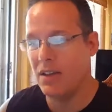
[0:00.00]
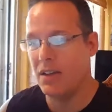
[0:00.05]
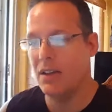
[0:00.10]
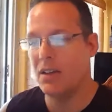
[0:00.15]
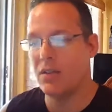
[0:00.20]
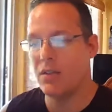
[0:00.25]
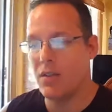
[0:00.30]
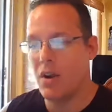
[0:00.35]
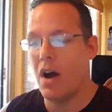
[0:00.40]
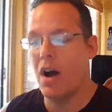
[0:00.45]

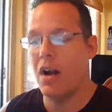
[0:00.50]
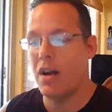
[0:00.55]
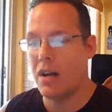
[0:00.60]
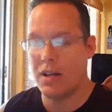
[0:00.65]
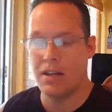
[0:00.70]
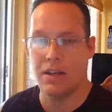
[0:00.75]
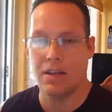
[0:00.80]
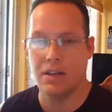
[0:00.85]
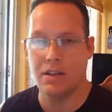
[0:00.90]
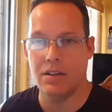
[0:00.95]

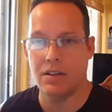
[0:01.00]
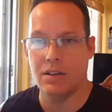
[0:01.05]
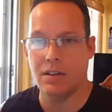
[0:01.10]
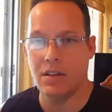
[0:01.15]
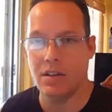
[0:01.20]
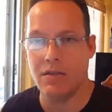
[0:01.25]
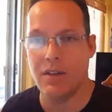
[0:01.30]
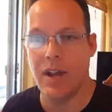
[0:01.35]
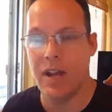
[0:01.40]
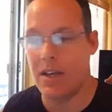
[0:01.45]
Iranian,
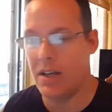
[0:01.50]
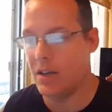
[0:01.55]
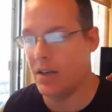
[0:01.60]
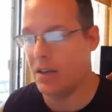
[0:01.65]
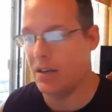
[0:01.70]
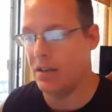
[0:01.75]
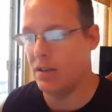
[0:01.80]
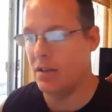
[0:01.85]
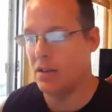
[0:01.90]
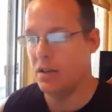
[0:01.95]

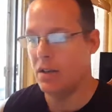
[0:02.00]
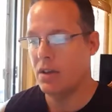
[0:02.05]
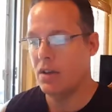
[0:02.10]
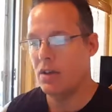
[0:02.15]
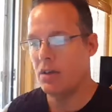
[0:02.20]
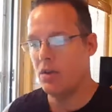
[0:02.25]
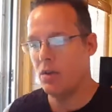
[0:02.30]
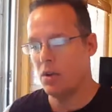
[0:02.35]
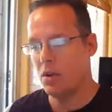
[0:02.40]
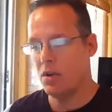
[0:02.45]

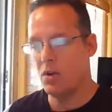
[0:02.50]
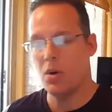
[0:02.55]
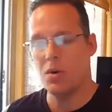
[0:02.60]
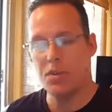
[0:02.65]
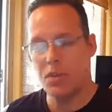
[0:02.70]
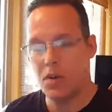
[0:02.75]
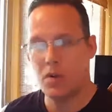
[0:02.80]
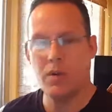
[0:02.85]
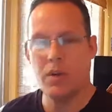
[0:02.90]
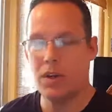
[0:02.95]
or
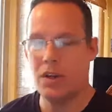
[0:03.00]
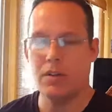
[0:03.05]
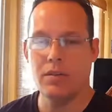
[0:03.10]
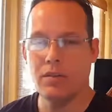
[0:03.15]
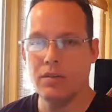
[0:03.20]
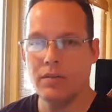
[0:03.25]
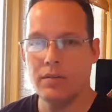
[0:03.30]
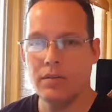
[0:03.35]
North Korean.